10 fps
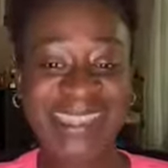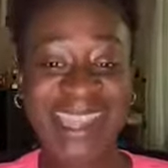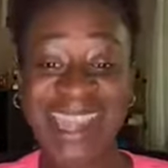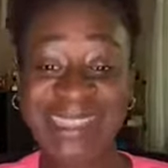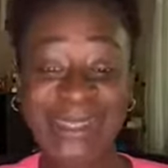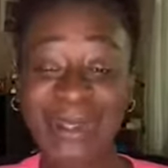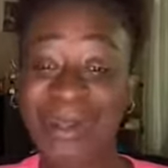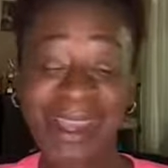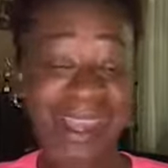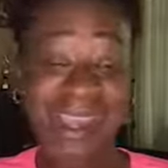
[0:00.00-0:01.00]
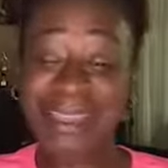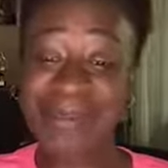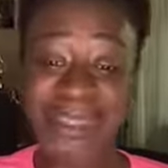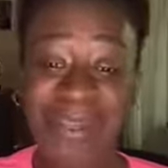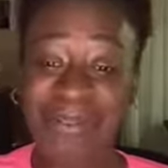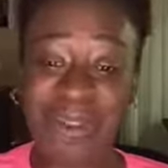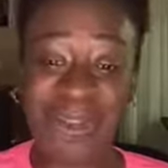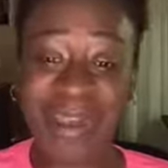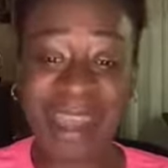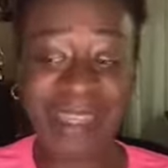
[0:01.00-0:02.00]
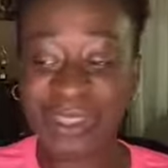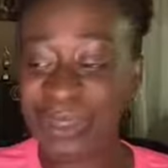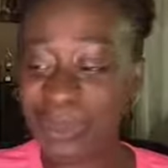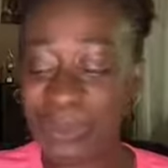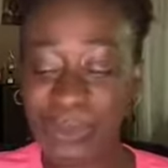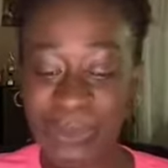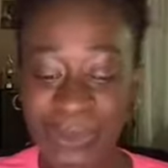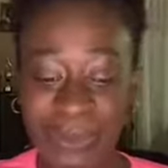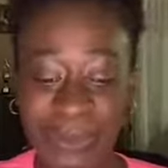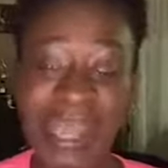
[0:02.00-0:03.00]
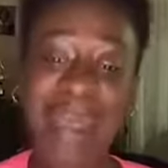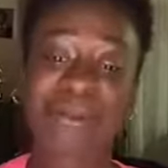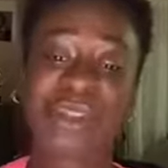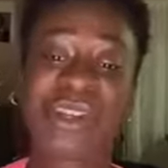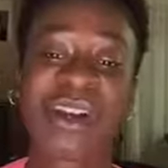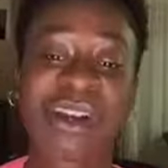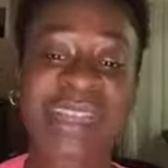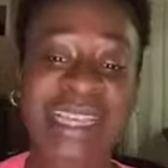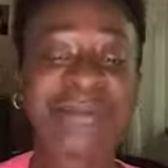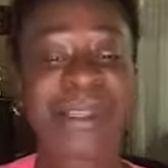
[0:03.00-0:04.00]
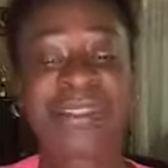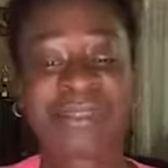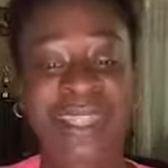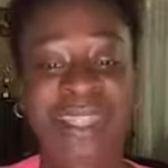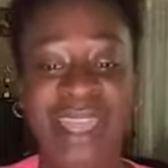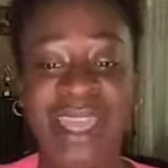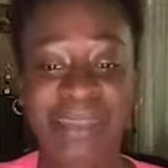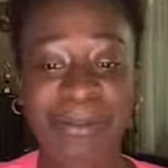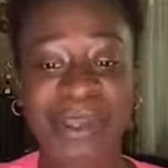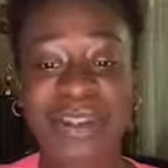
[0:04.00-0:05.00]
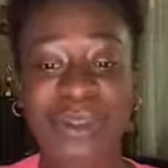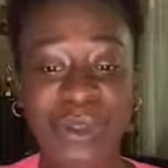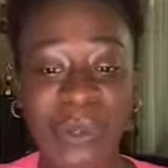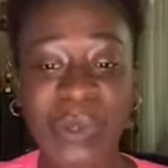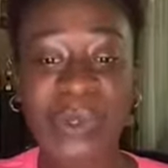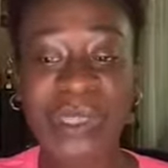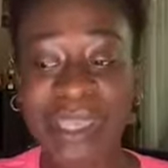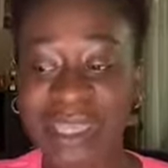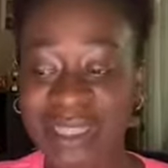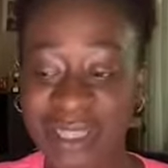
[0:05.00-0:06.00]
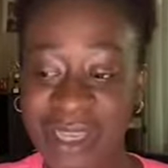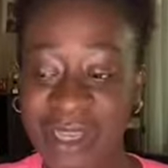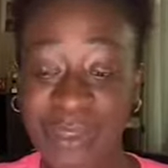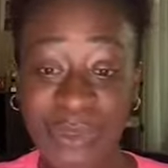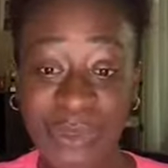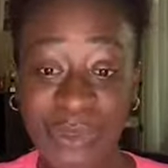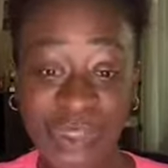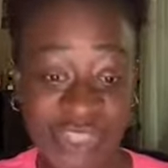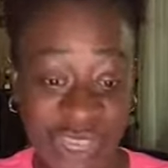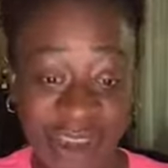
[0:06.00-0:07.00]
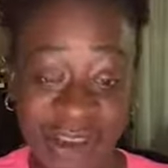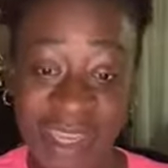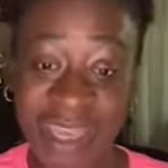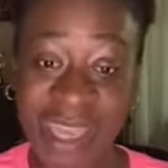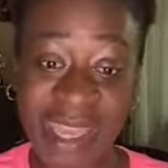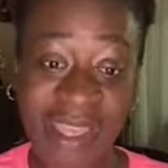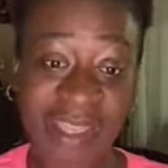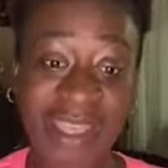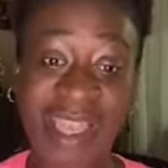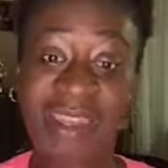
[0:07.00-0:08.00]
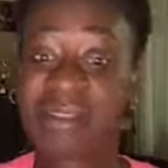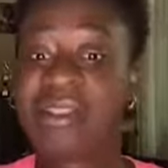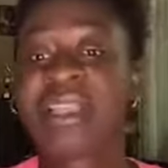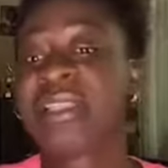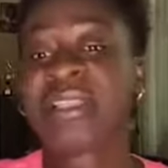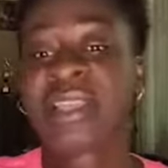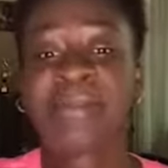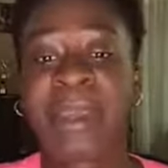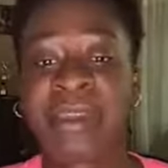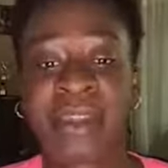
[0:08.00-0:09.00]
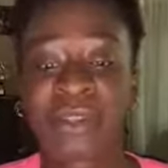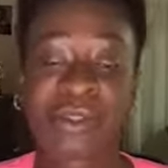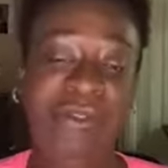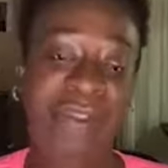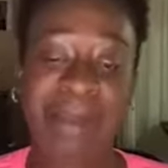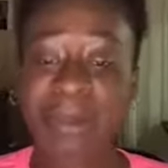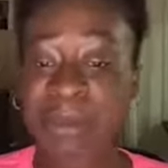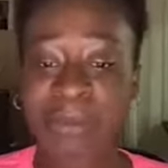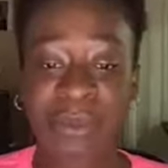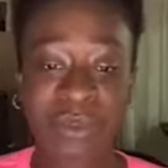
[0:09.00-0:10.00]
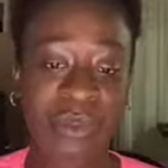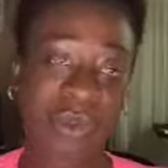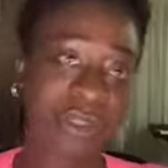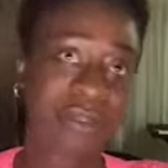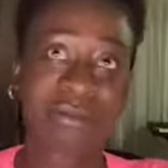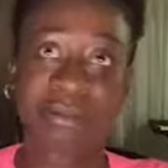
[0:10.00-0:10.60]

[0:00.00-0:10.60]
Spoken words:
Yeah. So especially if you're trying to, you know, capture all aspects of the game because your goal is to share it and get, let's say, parents or family members who are